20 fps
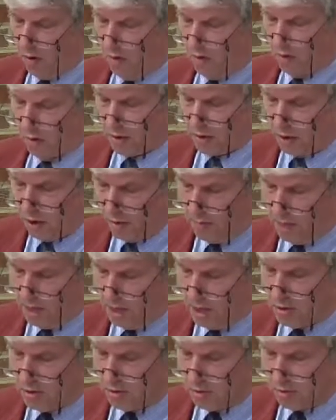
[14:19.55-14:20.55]
overcome
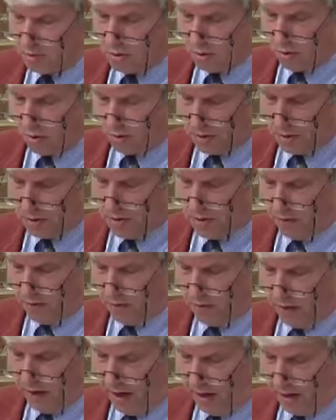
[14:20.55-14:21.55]
these root causes
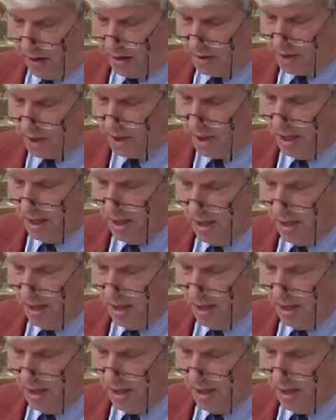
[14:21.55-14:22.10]
of violence